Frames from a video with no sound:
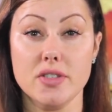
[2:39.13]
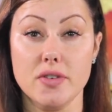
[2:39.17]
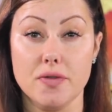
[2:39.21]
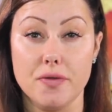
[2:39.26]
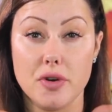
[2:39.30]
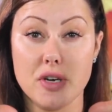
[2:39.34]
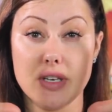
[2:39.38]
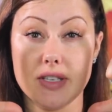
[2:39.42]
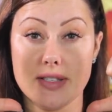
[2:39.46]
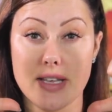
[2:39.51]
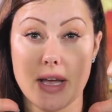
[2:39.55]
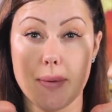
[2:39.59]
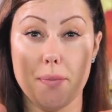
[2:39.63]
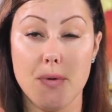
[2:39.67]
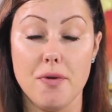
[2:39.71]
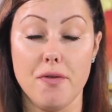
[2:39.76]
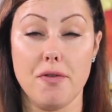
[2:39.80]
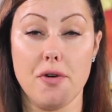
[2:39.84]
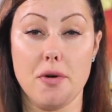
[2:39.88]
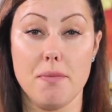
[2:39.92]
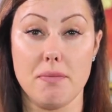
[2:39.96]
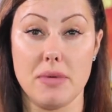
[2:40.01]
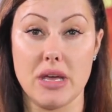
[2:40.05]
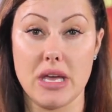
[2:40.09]
So for example,
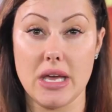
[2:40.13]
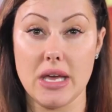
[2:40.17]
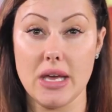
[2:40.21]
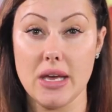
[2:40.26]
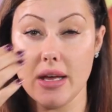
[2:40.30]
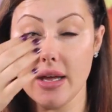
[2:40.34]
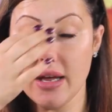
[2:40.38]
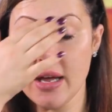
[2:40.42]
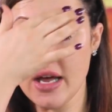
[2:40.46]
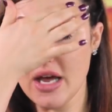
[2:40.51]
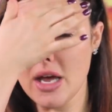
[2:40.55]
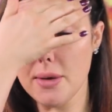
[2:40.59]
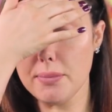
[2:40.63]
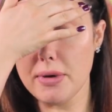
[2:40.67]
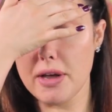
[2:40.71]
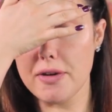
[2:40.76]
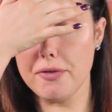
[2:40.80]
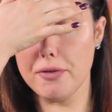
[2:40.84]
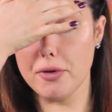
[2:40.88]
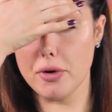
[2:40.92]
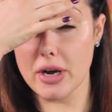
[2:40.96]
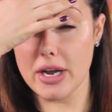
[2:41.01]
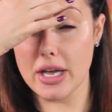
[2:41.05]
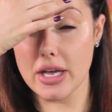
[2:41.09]
for me, my
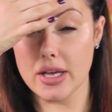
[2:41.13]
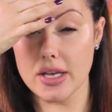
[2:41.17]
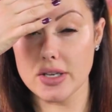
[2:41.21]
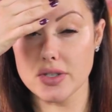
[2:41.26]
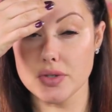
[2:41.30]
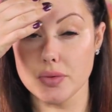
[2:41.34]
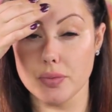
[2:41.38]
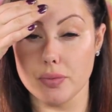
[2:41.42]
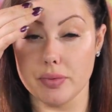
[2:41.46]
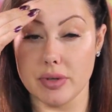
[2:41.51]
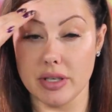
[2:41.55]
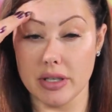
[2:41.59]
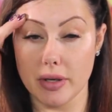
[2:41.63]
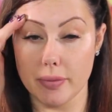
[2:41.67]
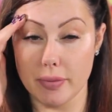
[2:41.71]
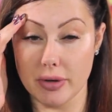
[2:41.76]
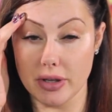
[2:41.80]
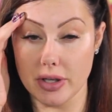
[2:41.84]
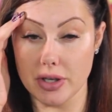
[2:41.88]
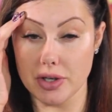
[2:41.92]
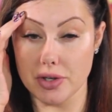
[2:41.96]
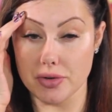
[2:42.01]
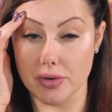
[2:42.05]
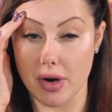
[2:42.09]
forehead gets really,
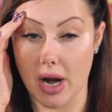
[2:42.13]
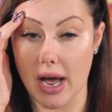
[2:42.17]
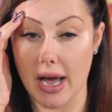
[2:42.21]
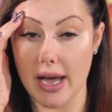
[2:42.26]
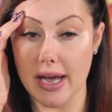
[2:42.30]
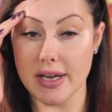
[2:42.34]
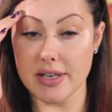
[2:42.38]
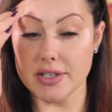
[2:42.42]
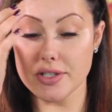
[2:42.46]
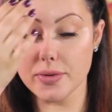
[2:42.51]
really dry.